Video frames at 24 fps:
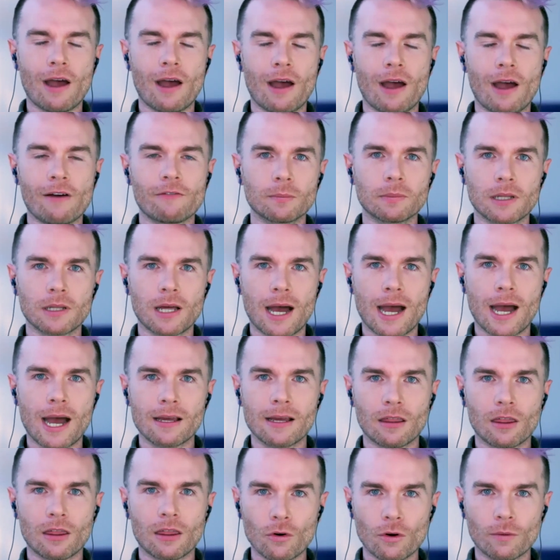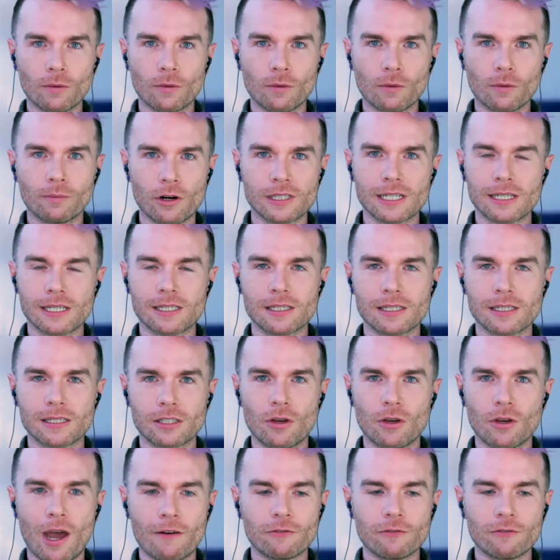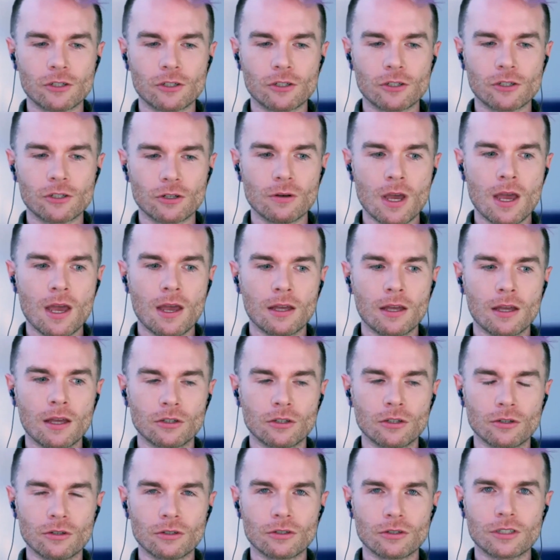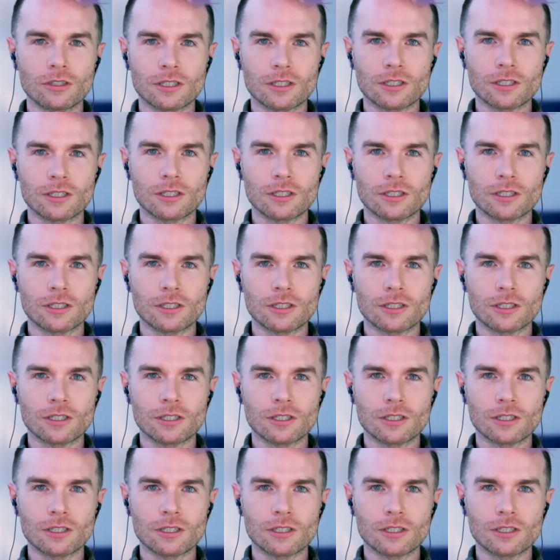have to apply thought processes. You have to use